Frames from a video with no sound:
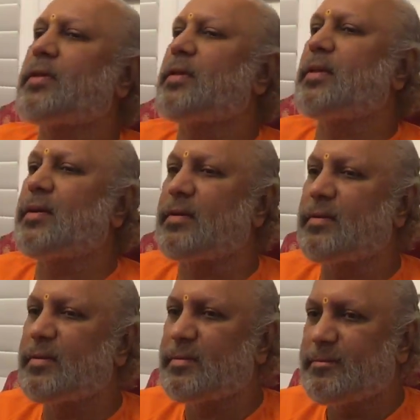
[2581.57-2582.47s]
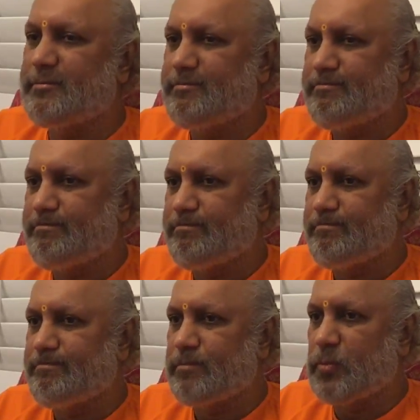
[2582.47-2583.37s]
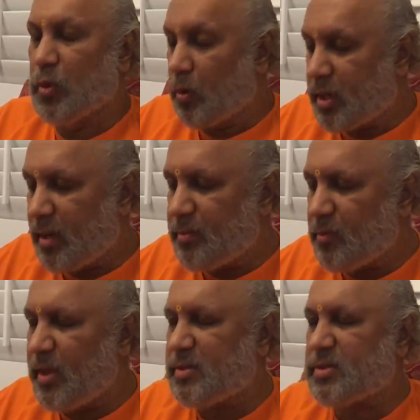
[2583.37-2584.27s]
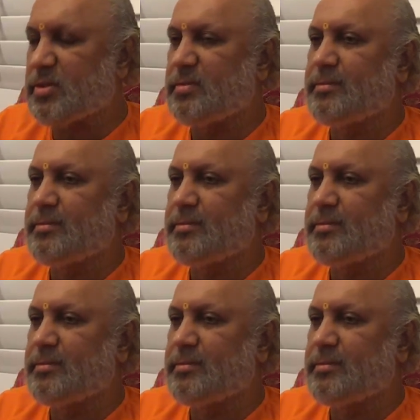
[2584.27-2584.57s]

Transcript: or other. No time to waste.